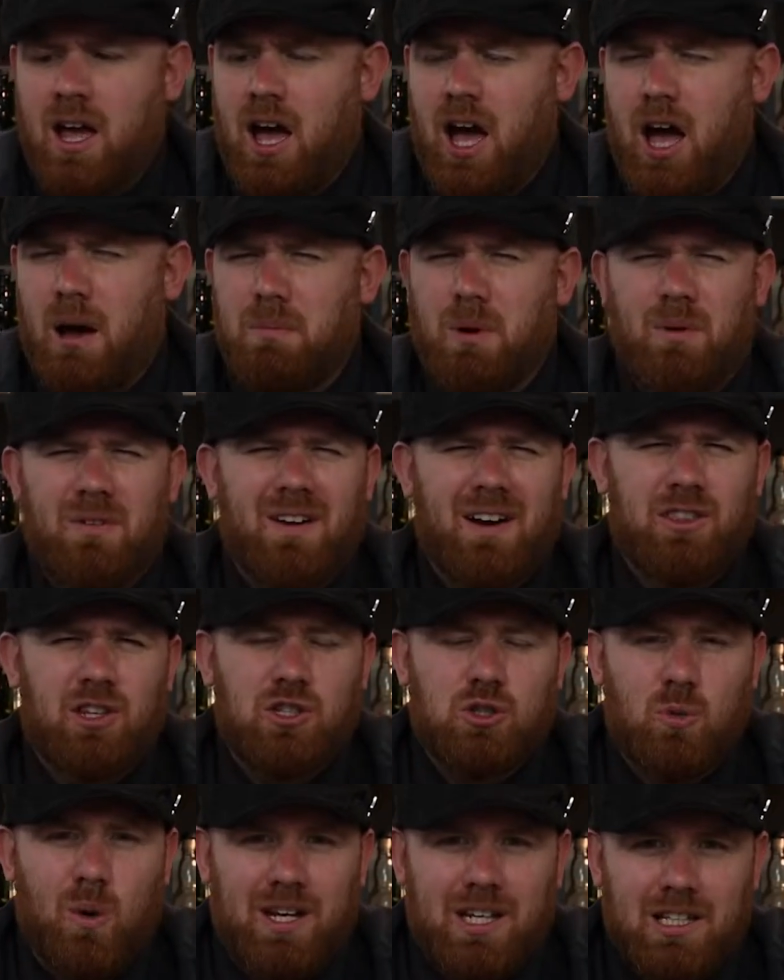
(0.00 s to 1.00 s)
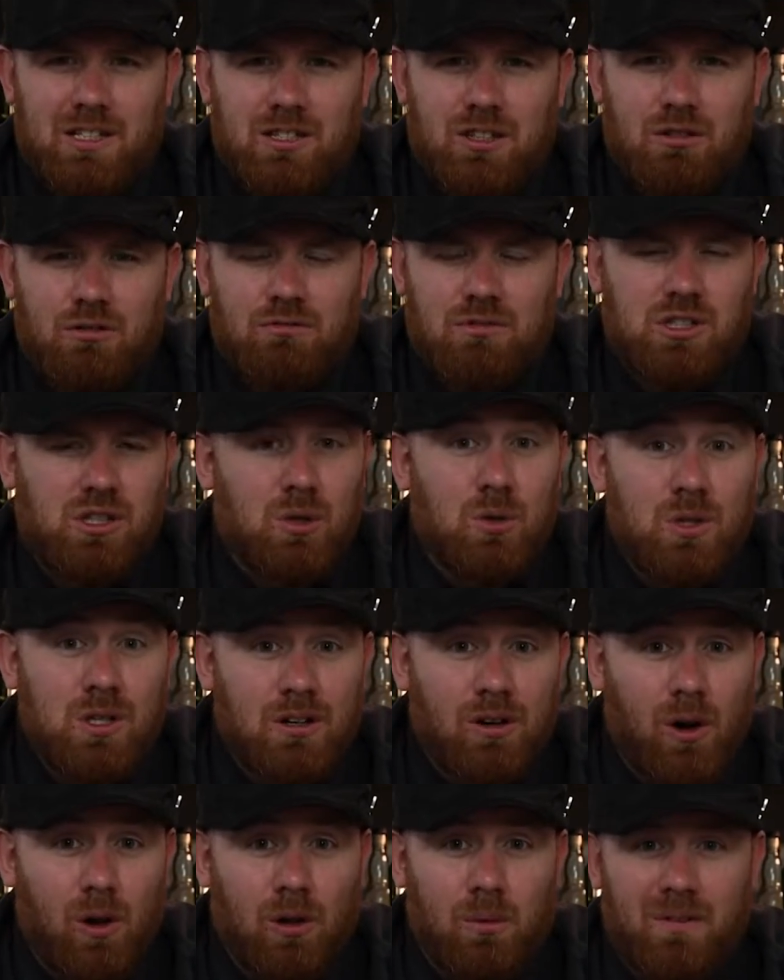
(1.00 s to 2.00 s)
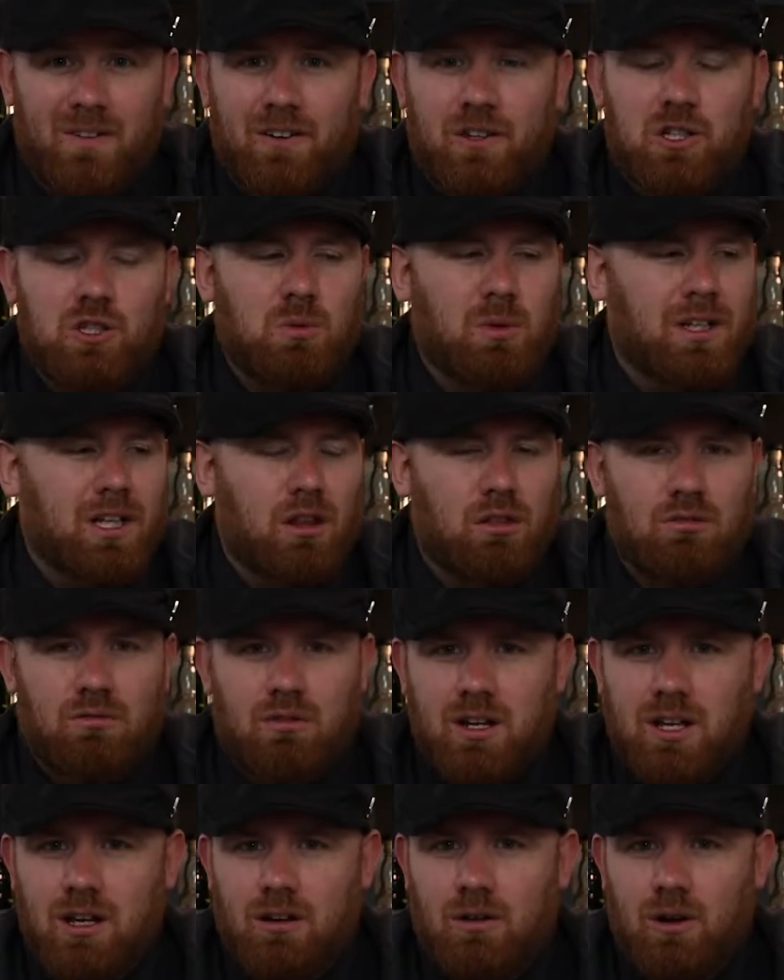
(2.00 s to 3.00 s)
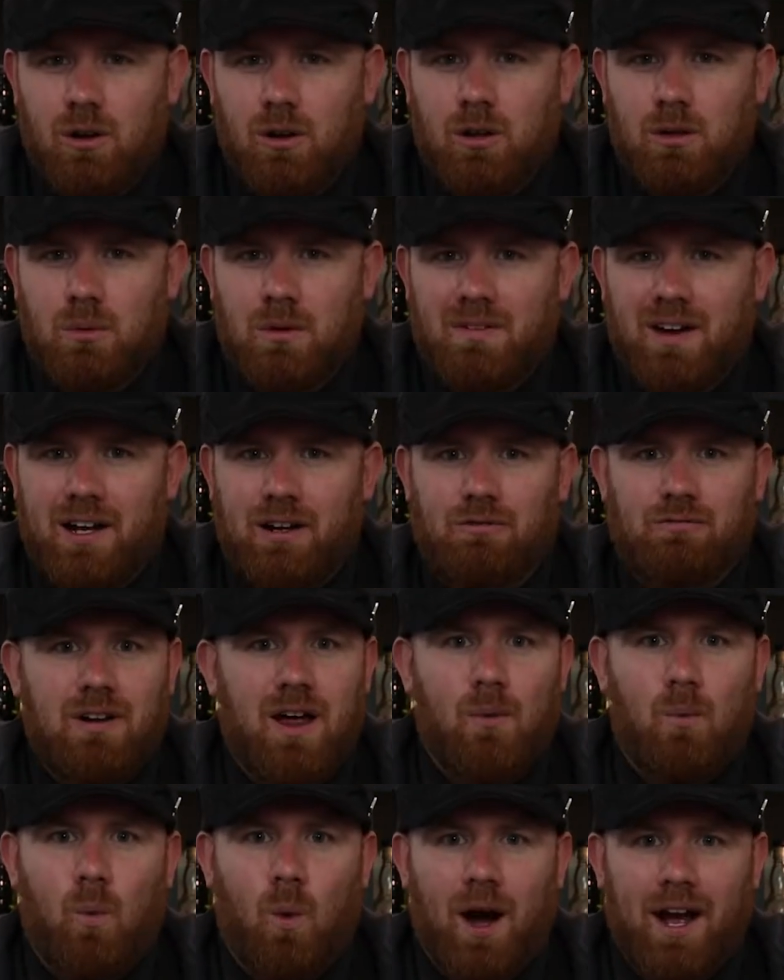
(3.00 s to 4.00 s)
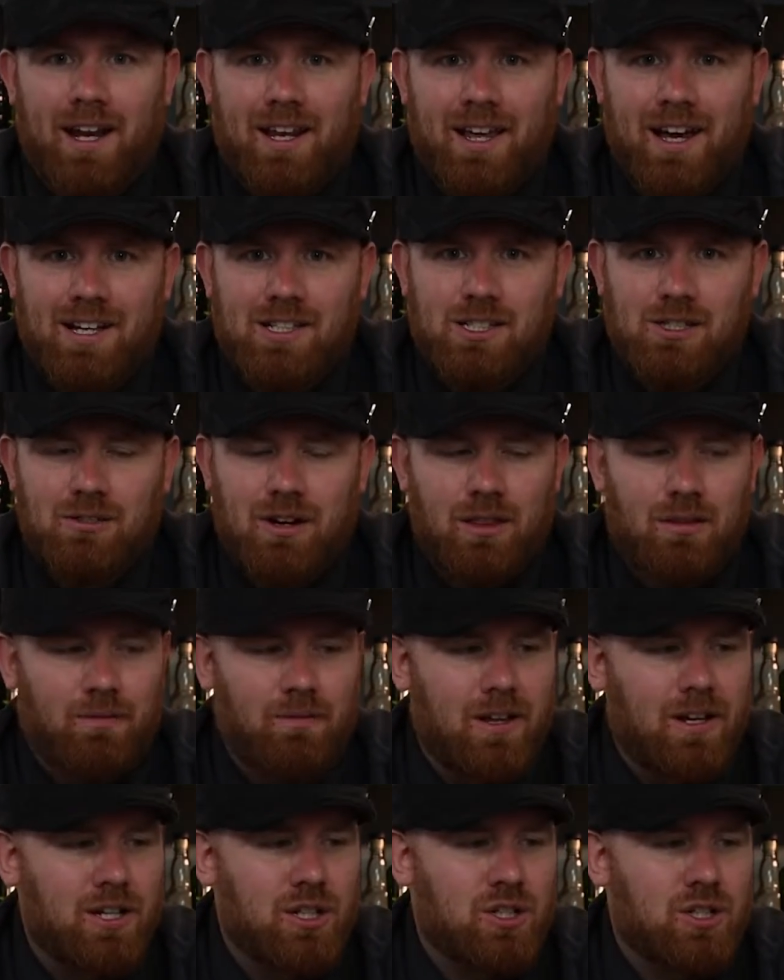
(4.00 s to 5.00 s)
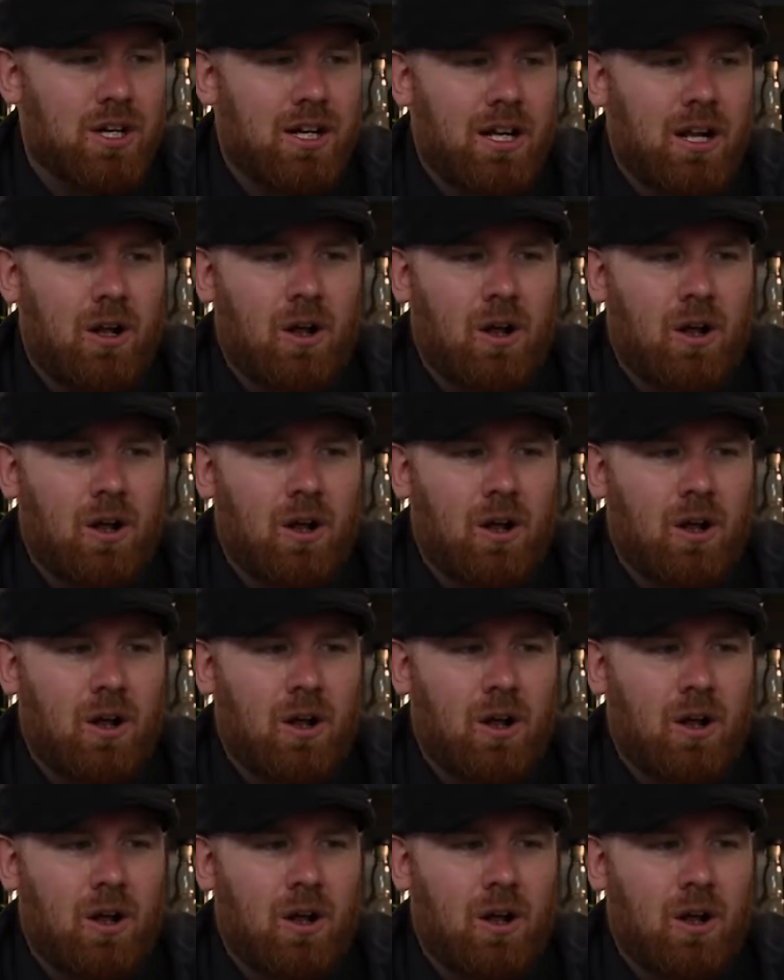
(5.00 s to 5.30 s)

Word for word: Uh, but we've had the 22 year old, we've had the 23 year old, we've had a red wine cask strength finish